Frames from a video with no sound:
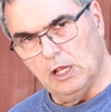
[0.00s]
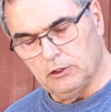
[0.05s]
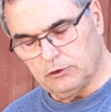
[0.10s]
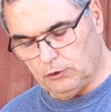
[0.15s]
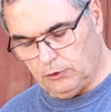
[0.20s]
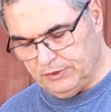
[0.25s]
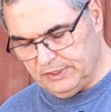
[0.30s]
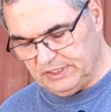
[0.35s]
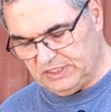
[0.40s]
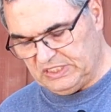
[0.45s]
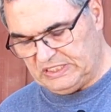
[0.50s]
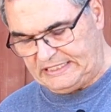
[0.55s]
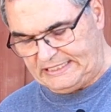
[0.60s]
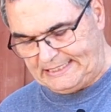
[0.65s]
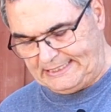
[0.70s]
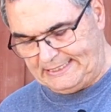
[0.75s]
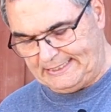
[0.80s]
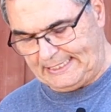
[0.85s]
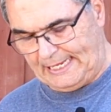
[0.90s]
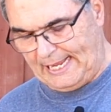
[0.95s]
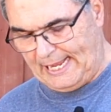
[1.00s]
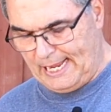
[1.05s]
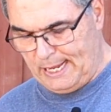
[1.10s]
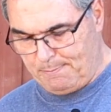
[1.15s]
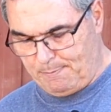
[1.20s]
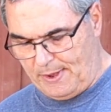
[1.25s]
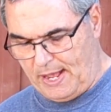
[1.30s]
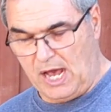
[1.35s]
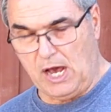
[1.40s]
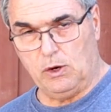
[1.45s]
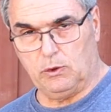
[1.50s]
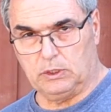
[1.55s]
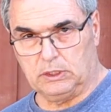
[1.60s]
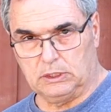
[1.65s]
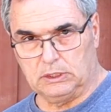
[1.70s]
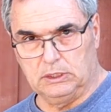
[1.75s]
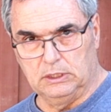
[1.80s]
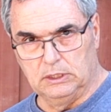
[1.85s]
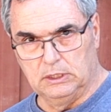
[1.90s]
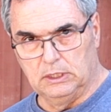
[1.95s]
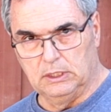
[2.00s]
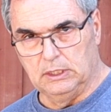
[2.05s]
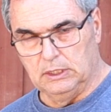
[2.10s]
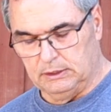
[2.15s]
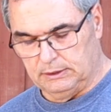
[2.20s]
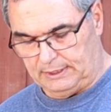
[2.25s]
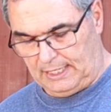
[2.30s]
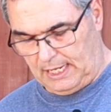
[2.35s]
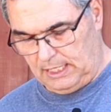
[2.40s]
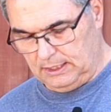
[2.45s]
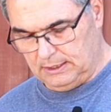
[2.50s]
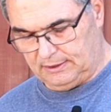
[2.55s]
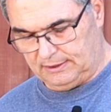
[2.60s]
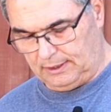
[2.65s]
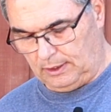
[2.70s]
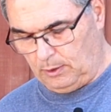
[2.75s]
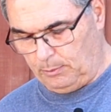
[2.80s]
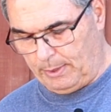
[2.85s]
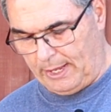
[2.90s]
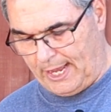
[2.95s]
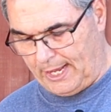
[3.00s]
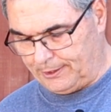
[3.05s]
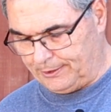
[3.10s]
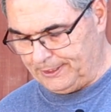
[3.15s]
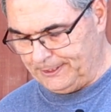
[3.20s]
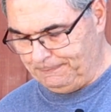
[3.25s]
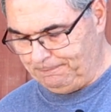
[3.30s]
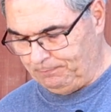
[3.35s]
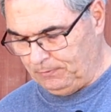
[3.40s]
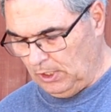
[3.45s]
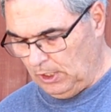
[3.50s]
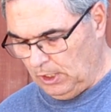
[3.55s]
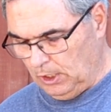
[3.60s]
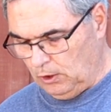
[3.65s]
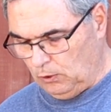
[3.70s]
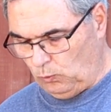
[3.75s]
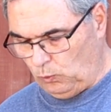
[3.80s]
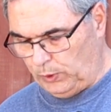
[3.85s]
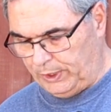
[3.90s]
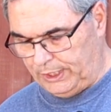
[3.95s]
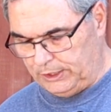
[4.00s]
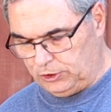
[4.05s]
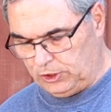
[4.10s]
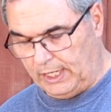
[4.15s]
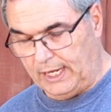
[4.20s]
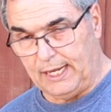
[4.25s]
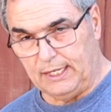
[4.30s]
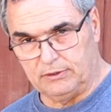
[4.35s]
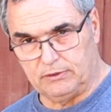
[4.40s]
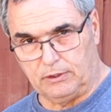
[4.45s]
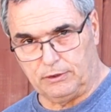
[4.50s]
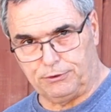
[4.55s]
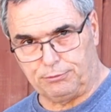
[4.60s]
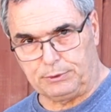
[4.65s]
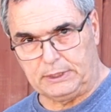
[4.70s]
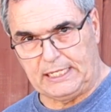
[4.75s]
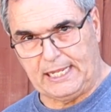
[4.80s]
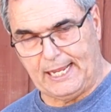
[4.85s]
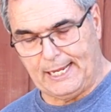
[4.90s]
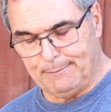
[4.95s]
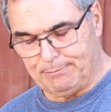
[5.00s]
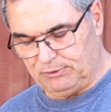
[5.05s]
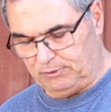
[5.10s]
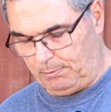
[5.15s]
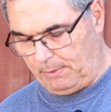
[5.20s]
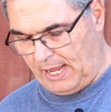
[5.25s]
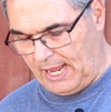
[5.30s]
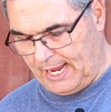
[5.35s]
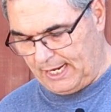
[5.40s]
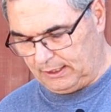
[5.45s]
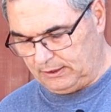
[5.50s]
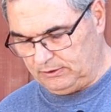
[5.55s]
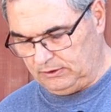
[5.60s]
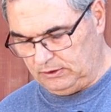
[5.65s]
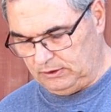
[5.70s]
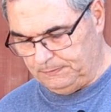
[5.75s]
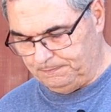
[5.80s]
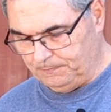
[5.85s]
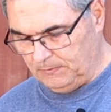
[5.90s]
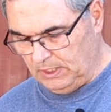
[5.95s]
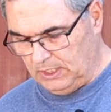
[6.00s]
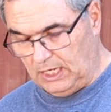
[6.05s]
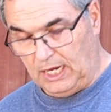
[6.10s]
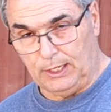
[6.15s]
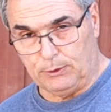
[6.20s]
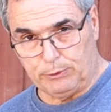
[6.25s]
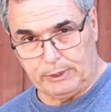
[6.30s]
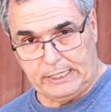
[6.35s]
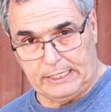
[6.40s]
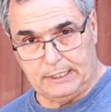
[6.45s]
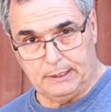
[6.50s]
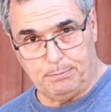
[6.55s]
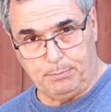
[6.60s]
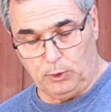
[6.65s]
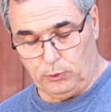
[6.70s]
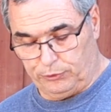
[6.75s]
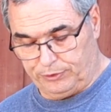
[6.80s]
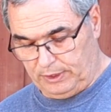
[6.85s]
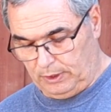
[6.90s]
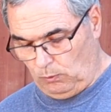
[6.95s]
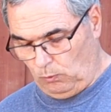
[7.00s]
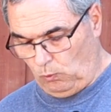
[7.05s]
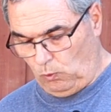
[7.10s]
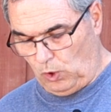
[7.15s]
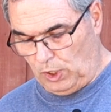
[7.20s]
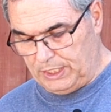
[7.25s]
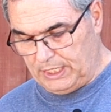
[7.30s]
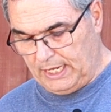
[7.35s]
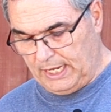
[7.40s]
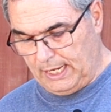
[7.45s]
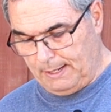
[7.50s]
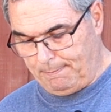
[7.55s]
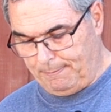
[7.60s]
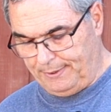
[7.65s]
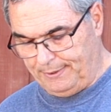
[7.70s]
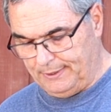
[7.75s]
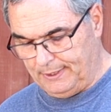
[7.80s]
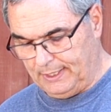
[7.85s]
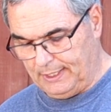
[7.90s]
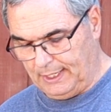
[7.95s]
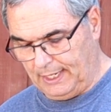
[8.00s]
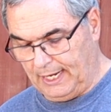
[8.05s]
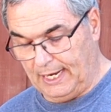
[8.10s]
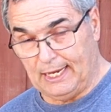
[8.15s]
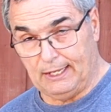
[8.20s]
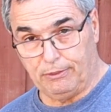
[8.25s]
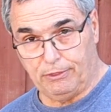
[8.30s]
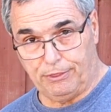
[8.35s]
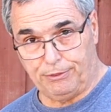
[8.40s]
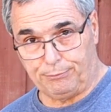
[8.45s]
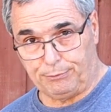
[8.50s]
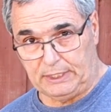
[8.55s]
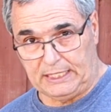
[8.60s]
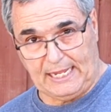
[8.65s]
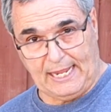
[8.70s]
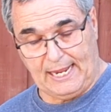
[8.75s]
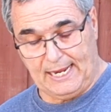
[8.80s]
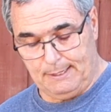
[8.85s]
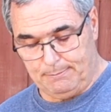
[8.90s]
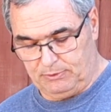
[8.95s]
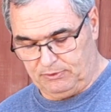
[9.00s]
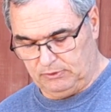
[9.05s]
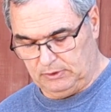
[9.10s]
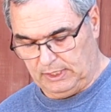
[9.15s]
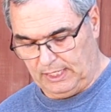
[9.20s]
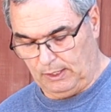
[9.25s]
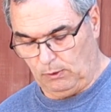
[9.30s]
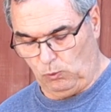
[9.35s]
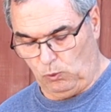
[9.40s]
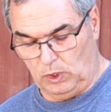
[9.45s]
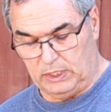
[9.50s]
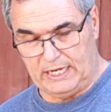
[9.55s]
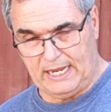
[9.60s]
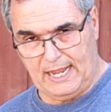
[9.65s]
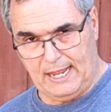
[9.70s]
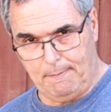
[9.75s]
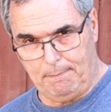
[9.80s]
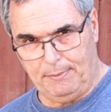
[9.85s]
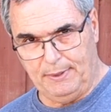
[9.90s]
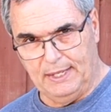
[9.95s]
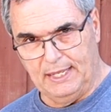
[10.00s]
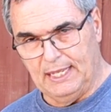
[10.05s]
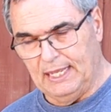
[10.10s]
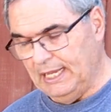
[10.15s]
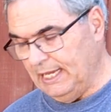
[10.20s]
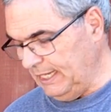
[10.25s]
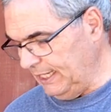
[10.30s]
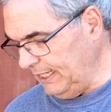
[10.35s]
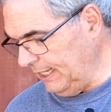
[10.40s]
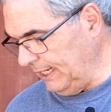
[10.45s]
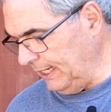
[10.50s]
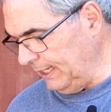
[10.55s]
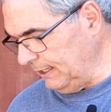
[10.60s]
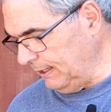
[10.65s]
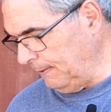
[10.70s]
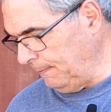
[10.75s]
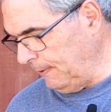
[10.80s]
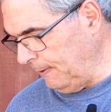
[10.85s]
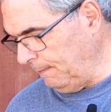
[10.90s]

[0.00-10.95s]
So this 6 amp hour Talent cell battery, which has a 3 amps max, I ran it both at 1 amp and 3 amps. At 1 amp, it